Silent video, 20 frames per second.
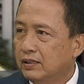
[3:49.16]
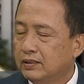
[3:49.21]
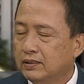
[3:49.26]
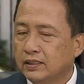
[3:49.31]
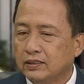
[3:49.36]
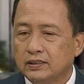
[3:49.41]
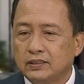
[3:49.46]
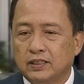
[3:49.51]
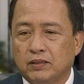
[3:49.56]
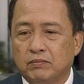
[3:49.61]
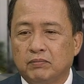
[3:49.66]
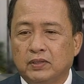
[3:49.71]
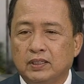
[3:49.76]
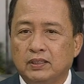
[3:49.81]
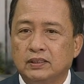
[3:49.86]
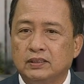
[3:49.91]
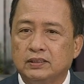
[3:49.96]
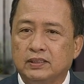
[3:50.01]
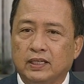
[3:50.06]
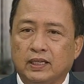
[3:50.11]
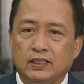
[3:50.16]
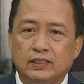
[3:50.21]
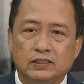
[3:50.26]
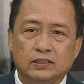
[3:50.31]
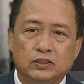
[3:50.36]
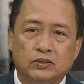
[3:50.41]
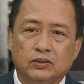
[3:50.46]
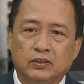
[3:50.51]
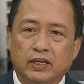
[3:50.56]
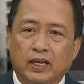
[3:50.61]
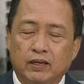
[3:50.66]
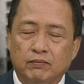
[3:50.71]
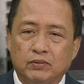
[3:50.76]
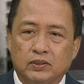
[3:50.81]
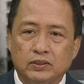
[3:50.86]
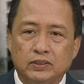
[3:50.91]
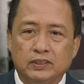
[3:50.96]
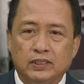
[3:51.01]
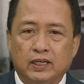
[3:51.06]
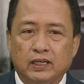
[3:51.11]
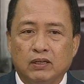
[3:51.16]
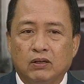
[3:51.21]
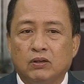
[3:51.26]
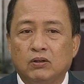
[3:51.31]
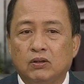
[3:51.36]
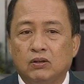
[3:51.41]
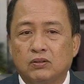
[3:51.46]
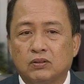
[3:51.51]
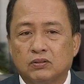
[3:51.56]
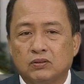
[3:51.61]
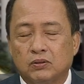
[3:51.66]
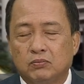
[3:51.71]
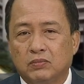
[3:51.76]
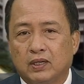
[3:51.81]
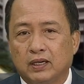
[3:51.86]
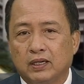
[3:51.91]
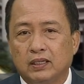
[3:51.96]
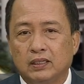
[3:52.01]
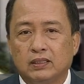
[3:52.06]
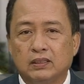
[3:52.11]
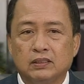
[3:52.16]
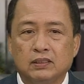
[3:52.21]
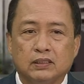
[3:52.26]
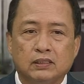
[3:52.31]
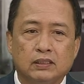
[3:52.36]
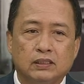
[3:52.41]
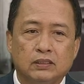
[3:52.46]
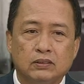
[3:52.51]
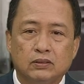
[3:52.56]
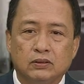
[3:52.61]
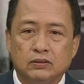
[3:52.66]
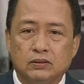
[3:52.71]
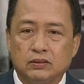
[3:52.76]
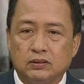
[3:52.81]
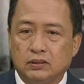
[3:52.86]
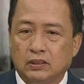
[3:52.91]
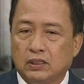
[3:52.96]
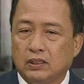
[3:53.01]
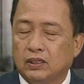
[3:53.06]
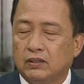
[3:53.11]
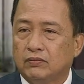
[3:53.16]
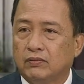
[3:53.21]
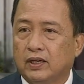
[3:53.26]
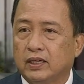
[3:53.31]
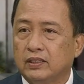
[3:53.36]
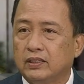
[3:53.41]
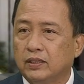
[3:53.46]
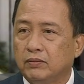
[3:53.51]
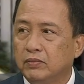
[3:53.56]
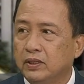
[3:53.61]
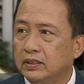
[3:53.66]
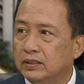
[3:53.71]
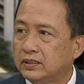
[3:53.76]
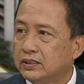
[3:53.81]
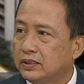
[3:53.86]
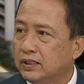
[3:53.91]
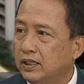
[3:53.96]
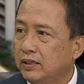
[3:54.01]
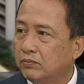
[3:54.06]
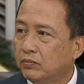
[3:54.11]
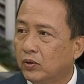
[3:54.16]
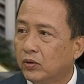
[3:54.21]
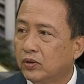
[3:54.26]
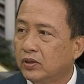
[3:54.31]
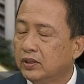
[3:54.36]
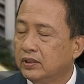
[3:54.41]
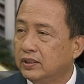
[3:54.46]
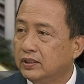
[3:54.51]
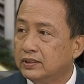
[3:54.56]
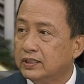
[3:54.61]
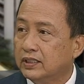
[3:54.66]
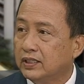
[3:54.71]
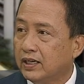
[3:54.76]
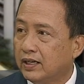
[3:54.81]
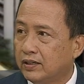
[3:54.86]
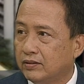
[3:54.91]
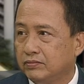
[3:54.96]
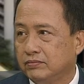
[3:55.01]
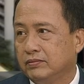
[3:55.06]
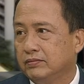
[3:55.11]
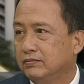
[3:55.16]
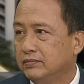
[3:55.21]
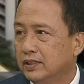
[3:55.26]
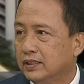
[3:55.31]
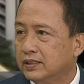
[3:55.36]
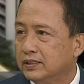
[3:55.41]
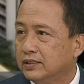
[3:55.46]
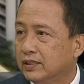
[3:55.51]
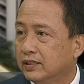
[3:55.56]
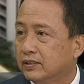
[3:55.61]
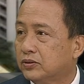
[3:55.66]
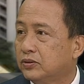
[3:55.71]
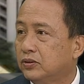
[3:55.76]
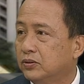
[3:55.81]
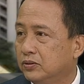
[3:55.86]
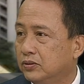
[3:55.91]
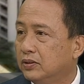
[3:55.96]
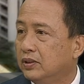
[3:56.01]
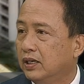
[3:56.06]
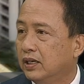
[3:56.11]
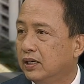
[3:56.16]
And then somebody says, your neighbor say, oh, kumain ka ng vitamin C, more is enough. That's not true.